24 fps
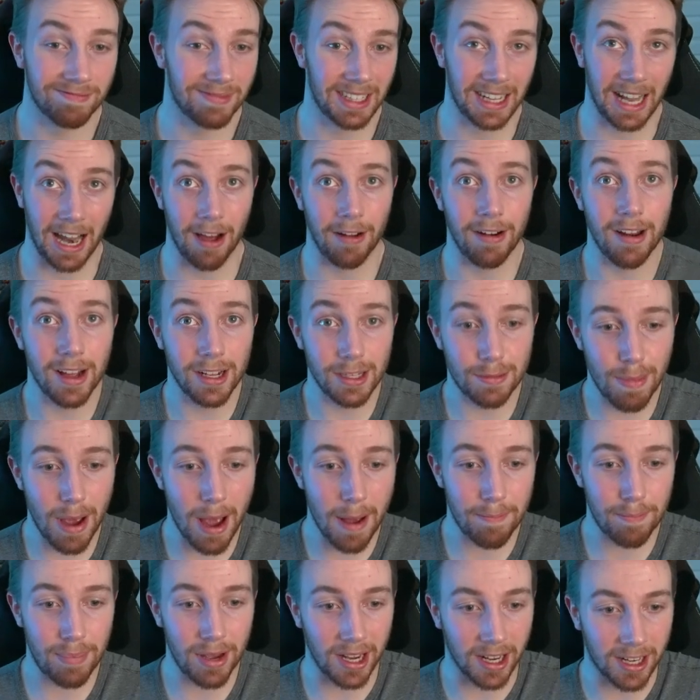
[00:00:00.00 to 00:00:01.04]
Cloud9's
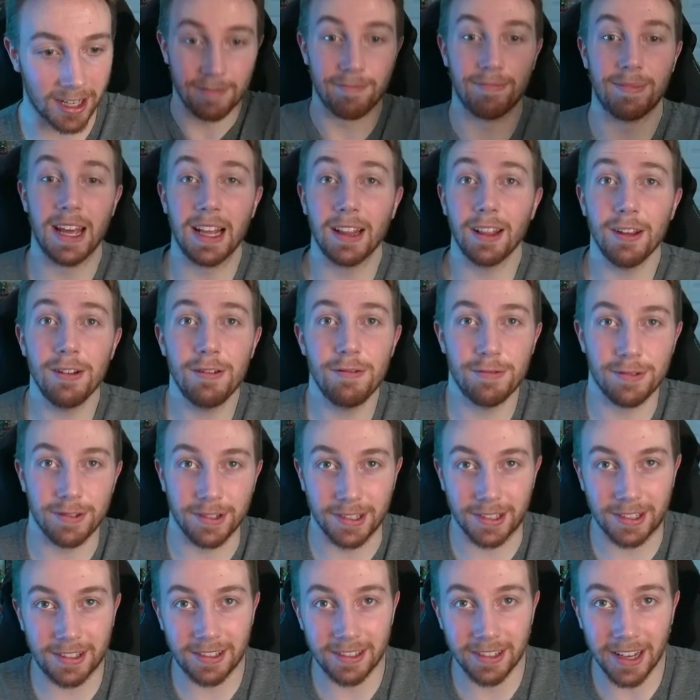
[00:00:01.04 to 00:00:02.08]
map pick. They
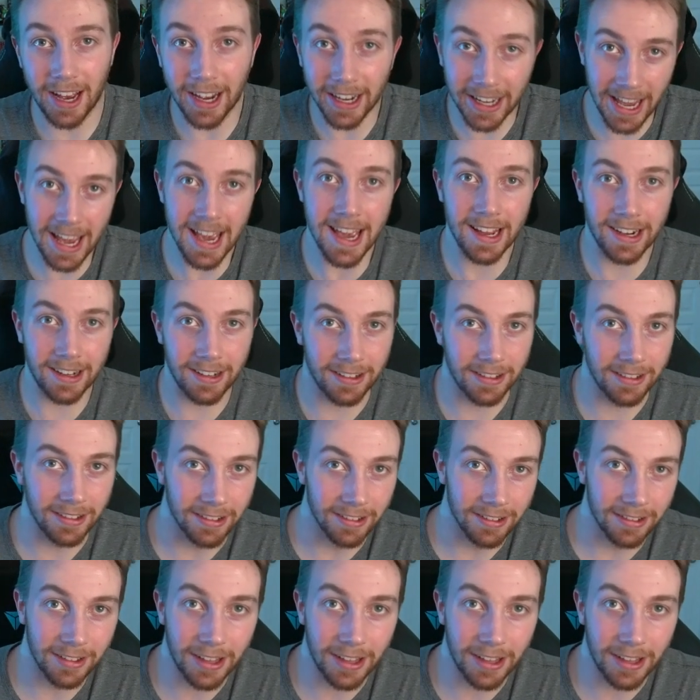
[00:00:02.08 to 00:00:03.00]
lose again.